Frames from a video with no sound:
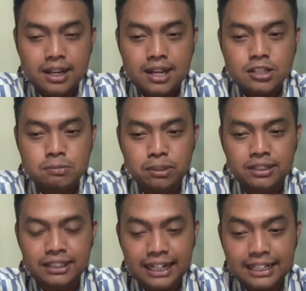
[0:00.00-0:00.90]

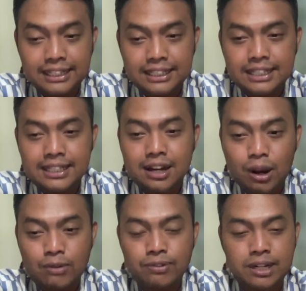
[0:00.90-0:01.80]
spontaneity
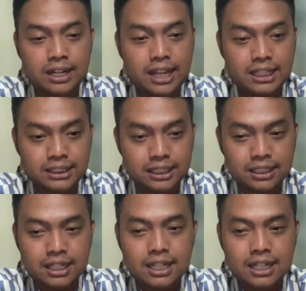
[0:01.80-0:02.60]
of a reaction.